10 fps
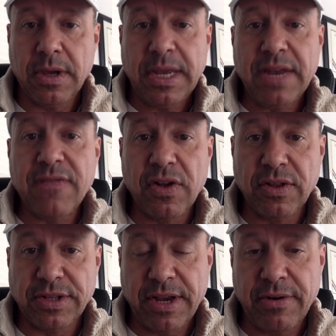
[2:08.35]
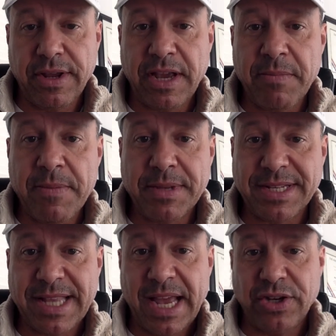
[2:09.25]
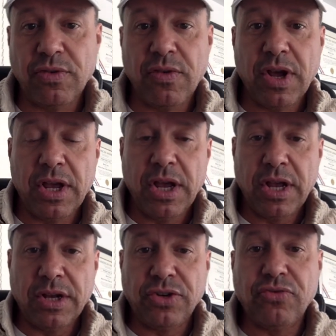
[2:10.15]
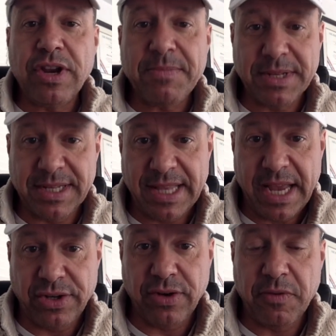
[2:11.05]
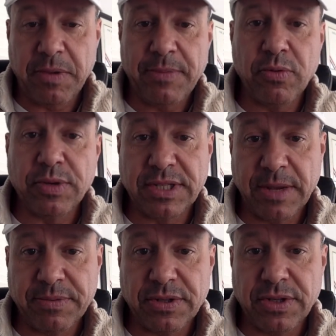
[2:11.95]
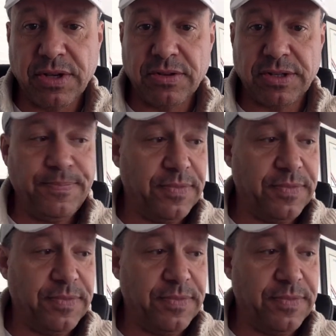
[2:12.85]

involuntary commitment statute, treatment statute for people with substance use